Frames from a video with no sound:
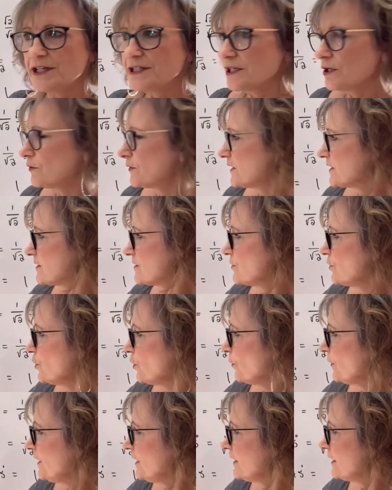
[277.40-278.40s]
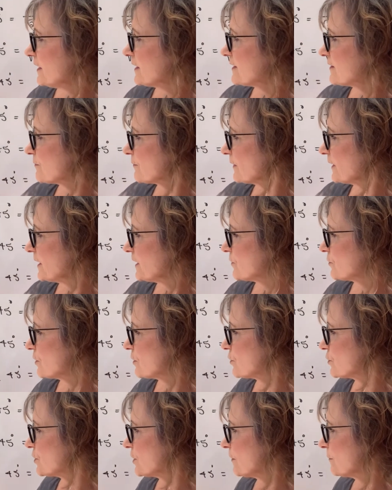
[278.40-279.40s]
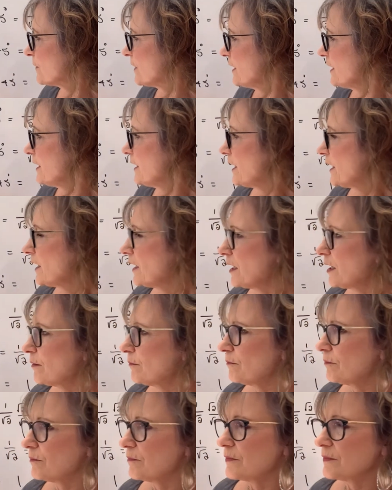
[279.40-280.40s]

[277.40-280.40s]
out is knowing this relationship um,